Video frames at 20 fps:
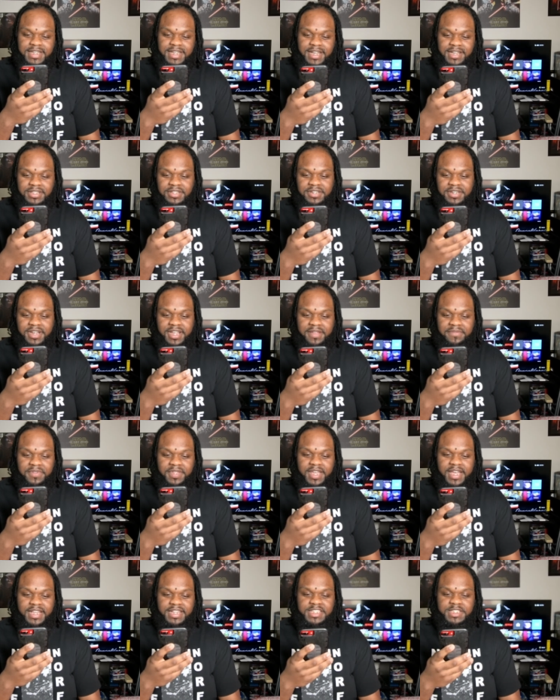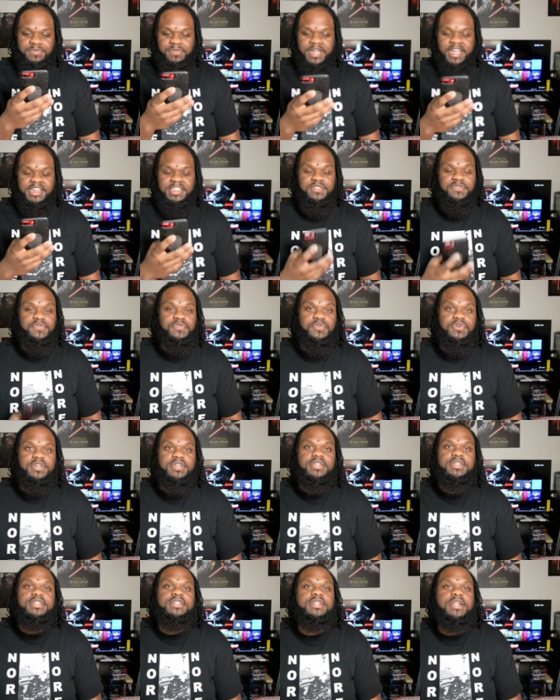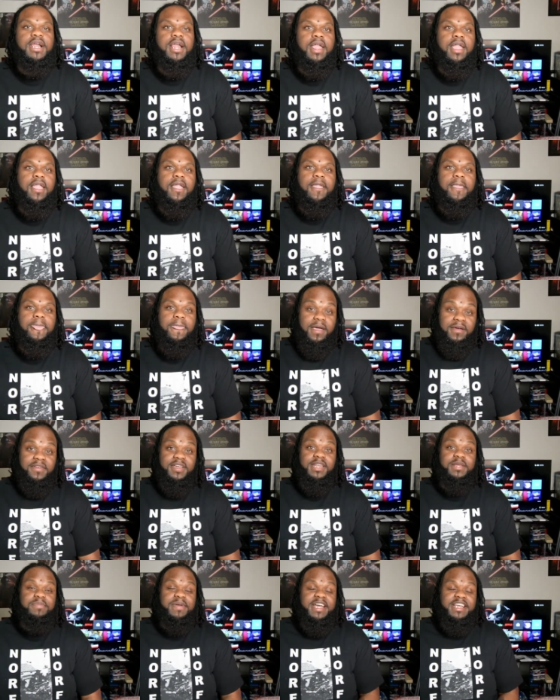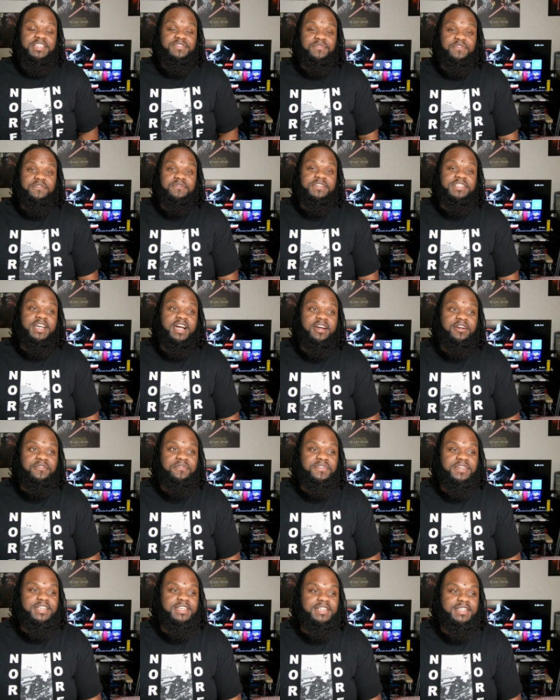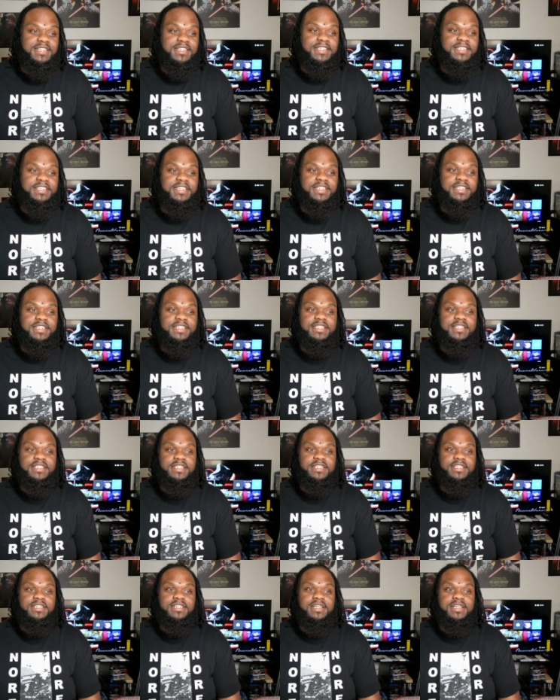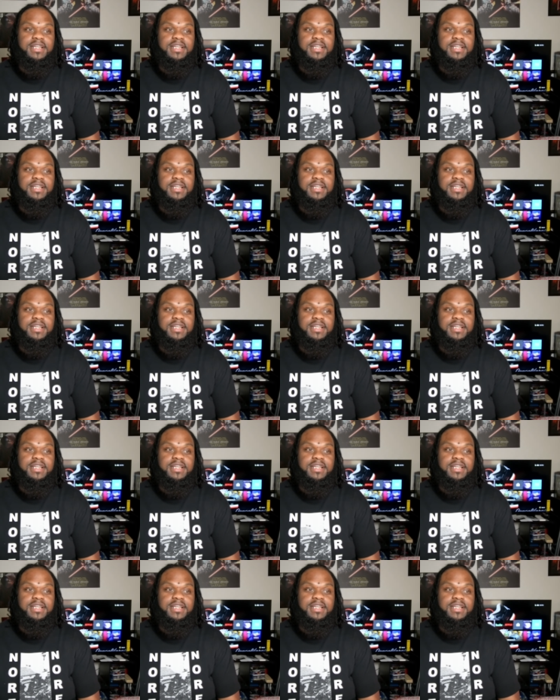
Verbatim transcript: How long have you had this passion for it? I've had a passion for photography since